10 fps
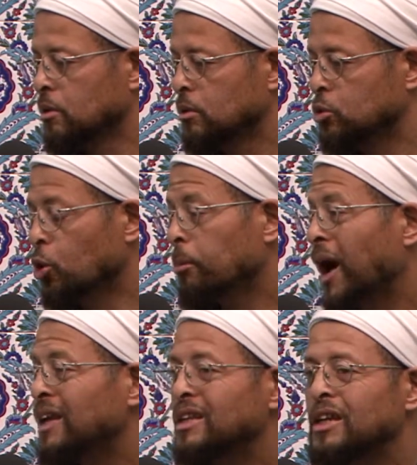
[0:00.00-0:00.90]
You
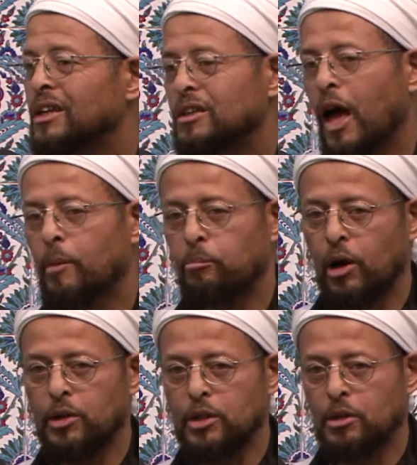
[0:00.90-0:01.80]
might need that
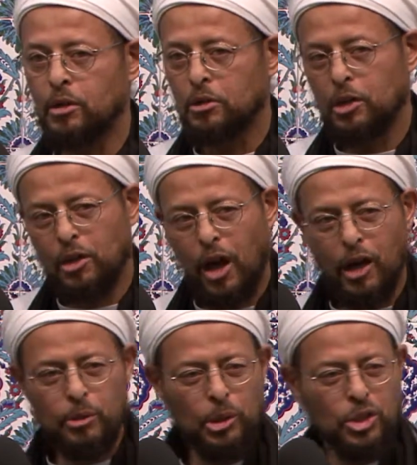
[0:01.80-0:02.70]
money. The
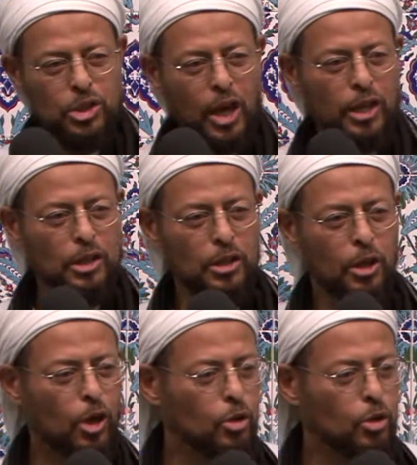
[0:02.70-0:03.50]
economy is shaky.